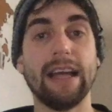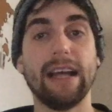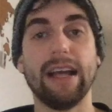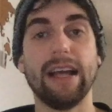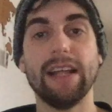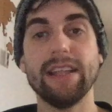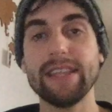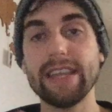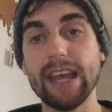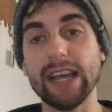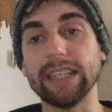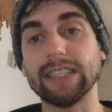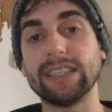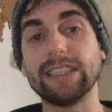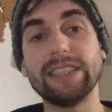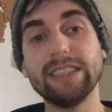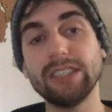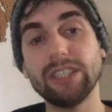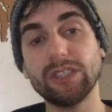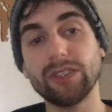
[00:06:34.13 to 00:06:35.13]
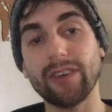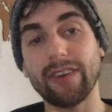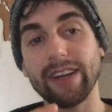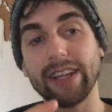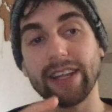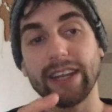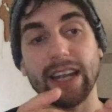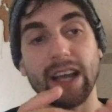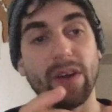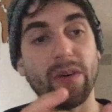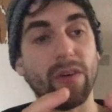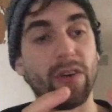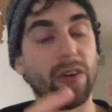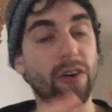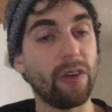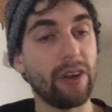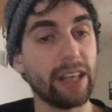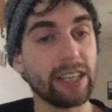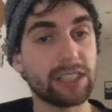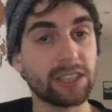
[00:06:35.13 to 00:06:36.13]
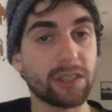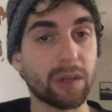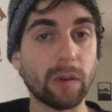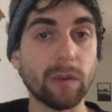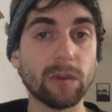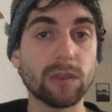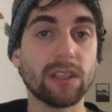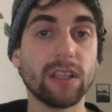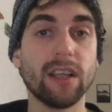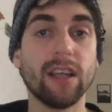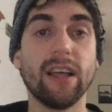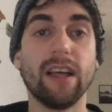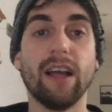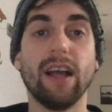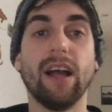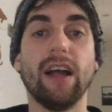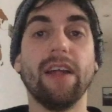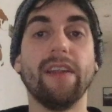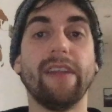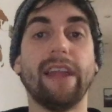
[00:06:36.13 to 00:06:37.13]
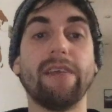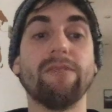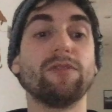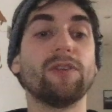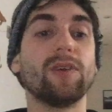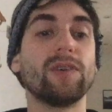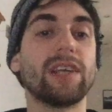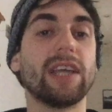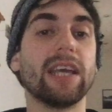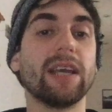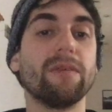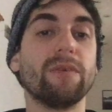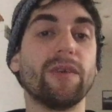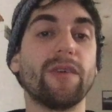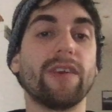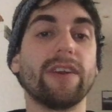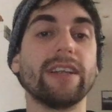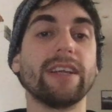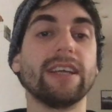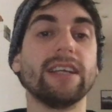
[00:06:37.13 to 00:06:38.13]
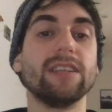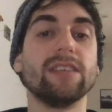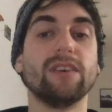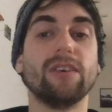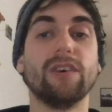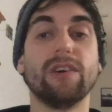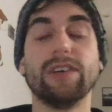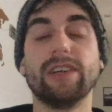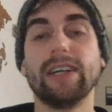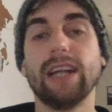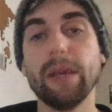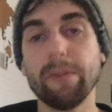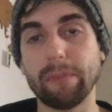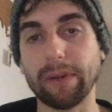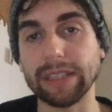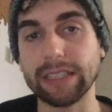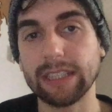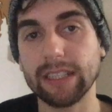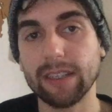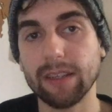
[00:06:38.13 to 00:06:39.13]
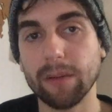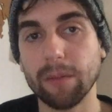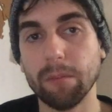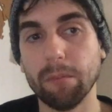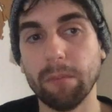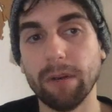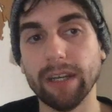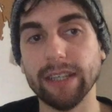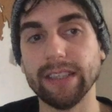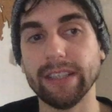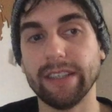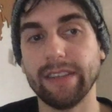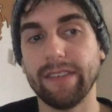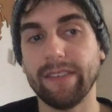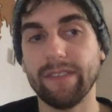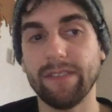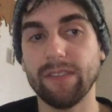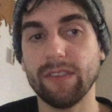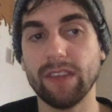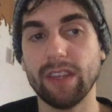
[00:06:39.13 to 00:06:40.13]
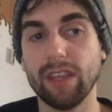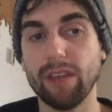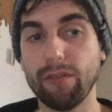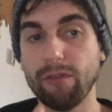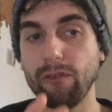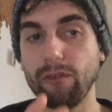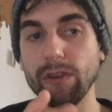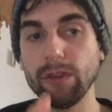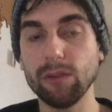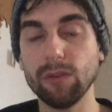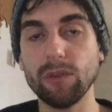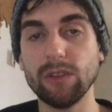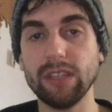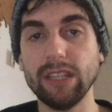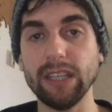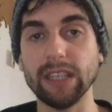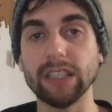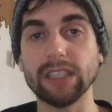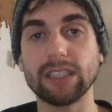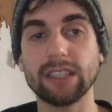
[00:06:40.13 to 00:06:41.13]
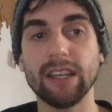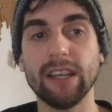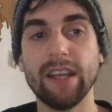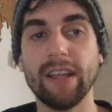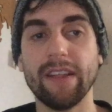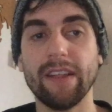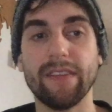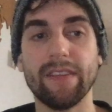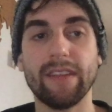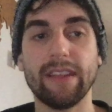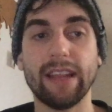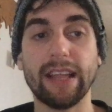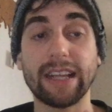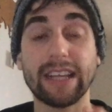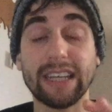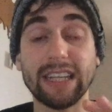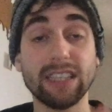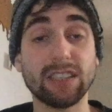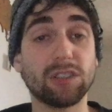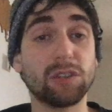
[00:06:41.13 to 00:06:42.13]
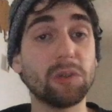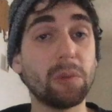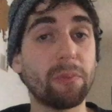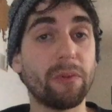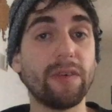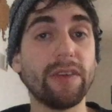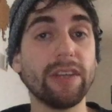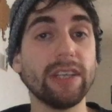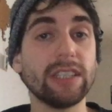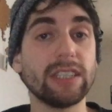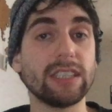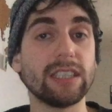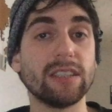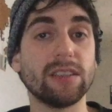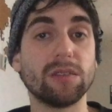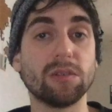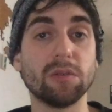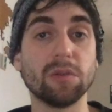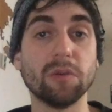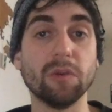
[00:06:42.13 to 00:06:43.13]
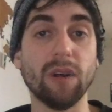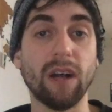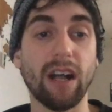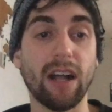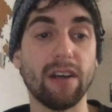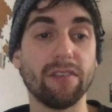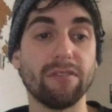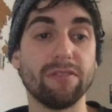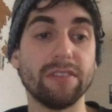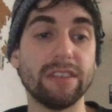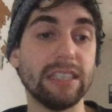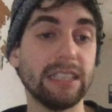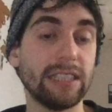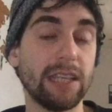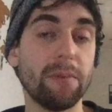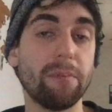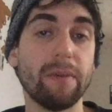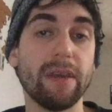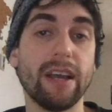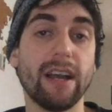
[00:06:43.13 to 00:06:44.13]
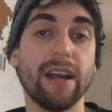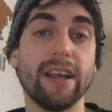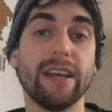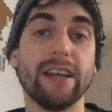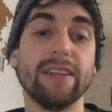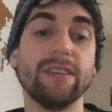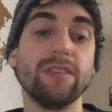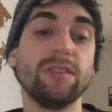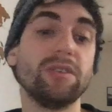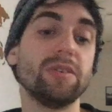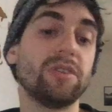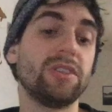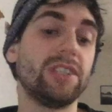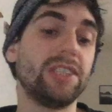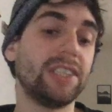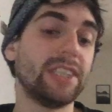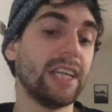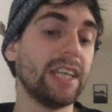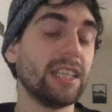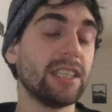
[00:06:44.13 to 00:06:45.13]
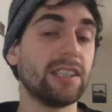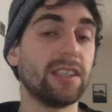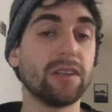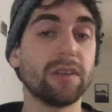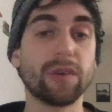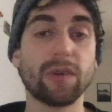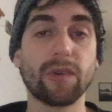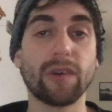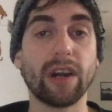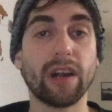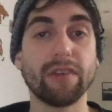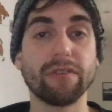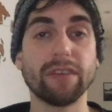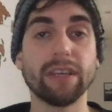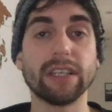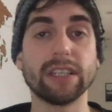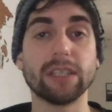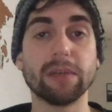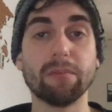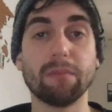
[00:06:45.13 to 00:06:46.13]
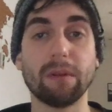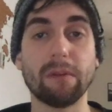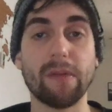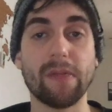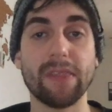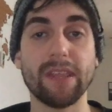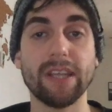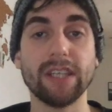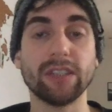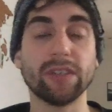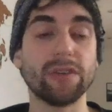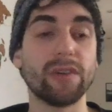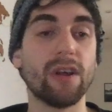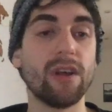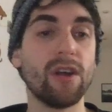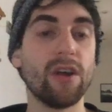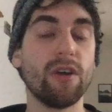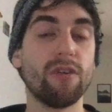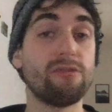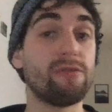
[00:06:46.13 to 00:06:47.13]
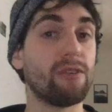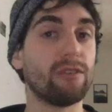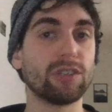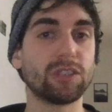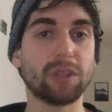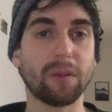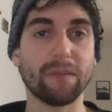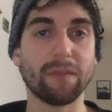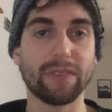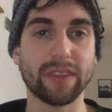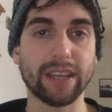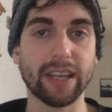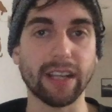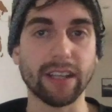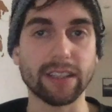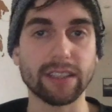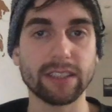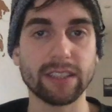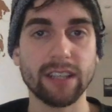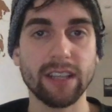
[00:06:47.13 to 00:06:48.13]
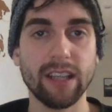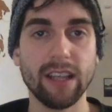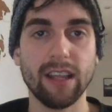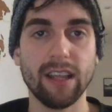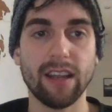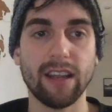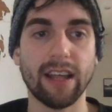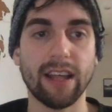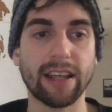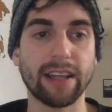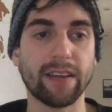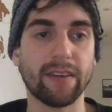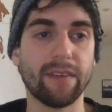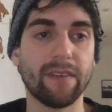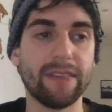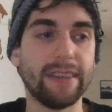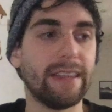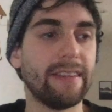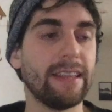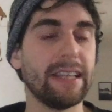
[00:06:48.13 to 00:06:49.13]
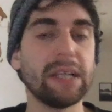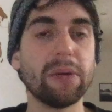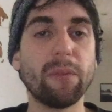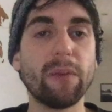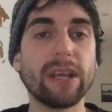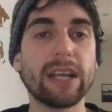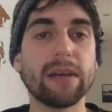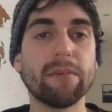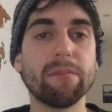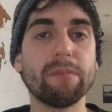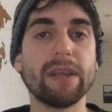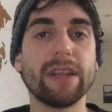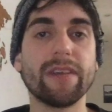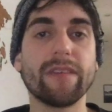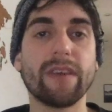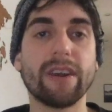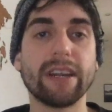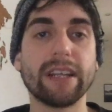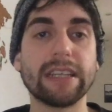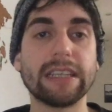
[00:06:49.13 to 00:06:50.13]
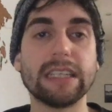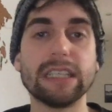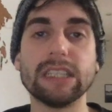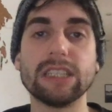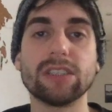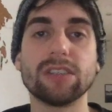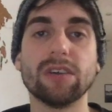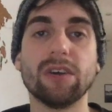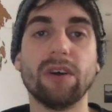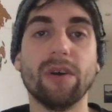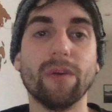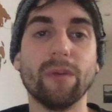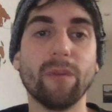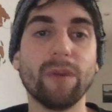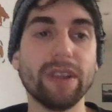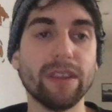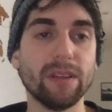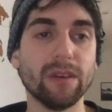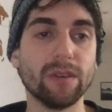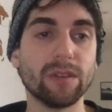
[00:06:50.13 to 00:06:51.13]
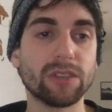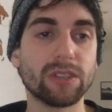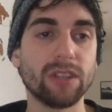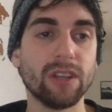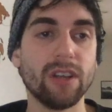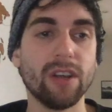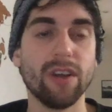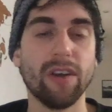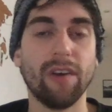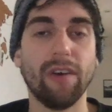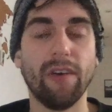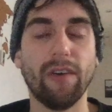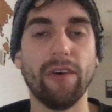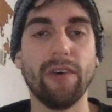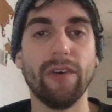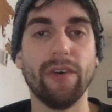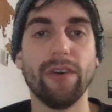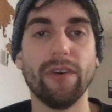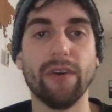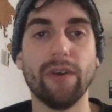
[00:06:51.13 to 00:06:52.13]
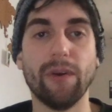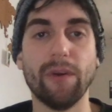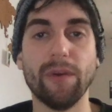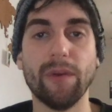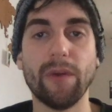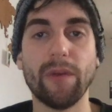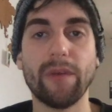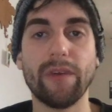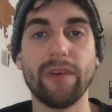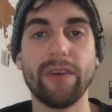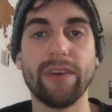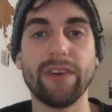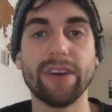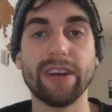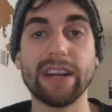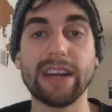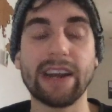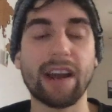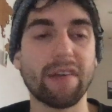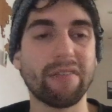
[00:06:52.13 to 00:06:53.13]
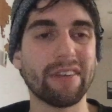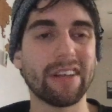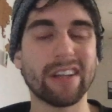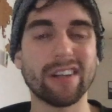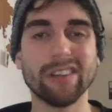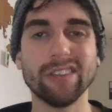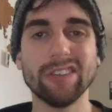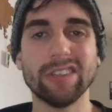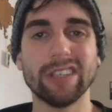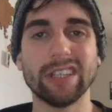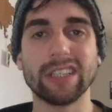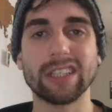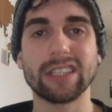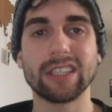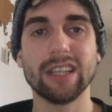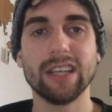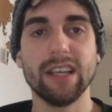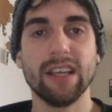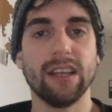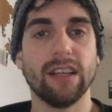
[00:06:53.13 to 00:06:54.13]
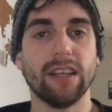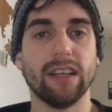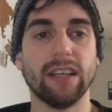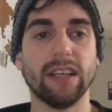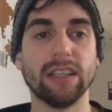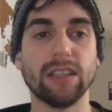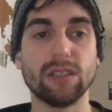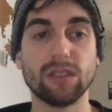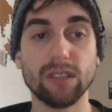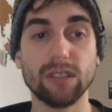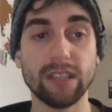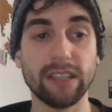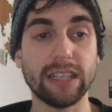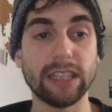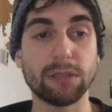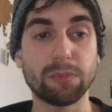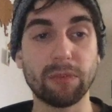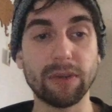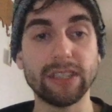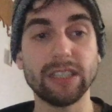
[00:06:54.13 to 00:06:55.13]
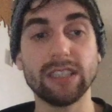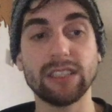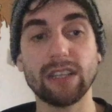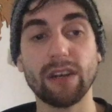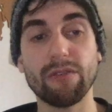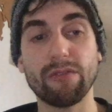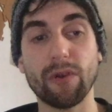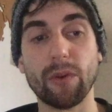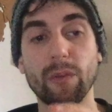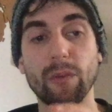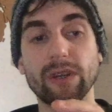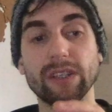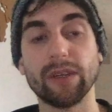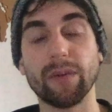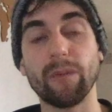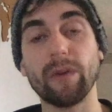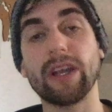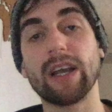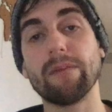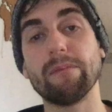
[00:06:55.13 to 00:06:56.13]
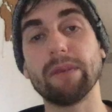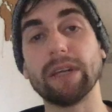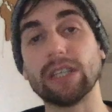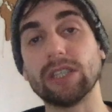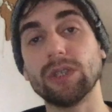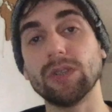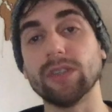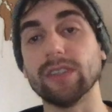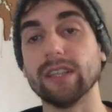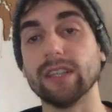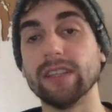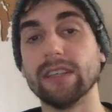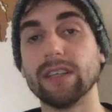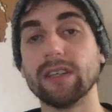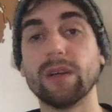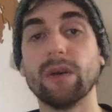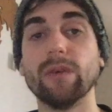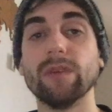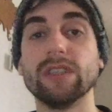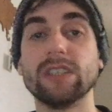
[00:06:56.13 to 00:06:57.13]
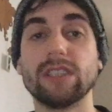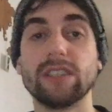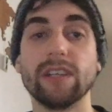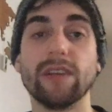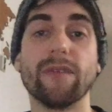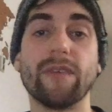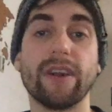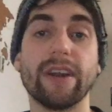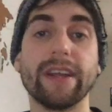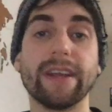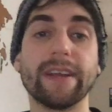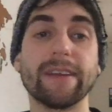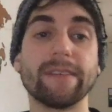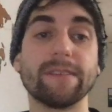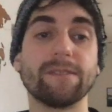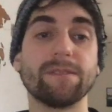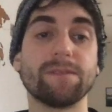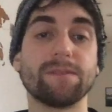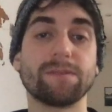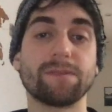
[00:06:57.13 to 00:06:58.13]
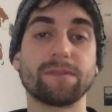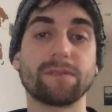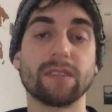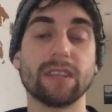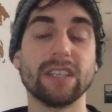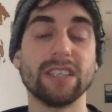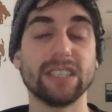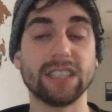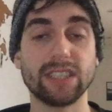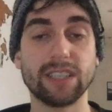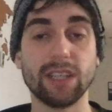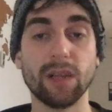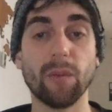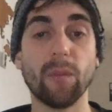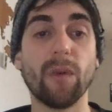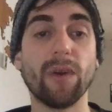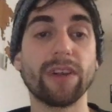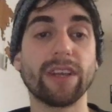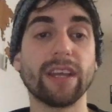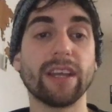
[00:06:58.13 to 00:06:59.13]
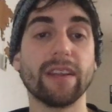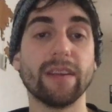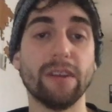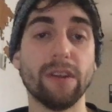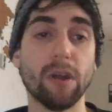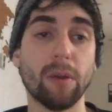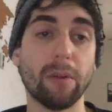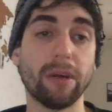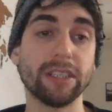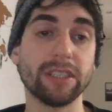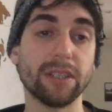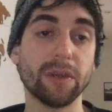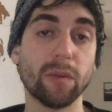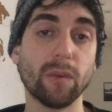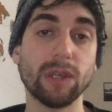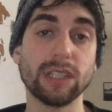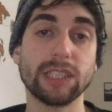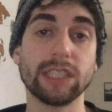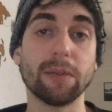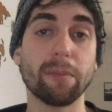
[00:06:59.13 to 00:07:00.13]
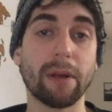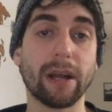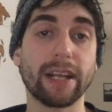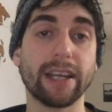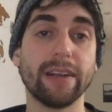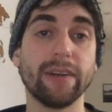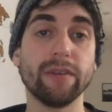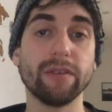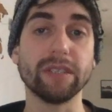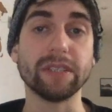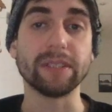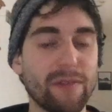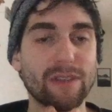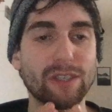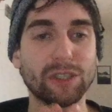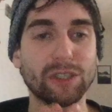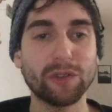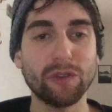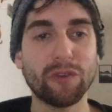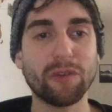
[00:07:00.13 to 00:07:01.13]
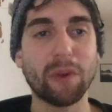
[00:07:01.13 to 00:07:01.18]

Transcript: And yes, this is running now on Xcode, and I'm talking about running it on an iPad. But if we do this, like, it's super easy to have this API and just change the Core Graphics implementation for something else. Like the day that we can be running this on Windows or on other graphic context, it's pretty straightforward, and we can make sure that the code is still running. It is still working no matter what's the backend of it. The Swift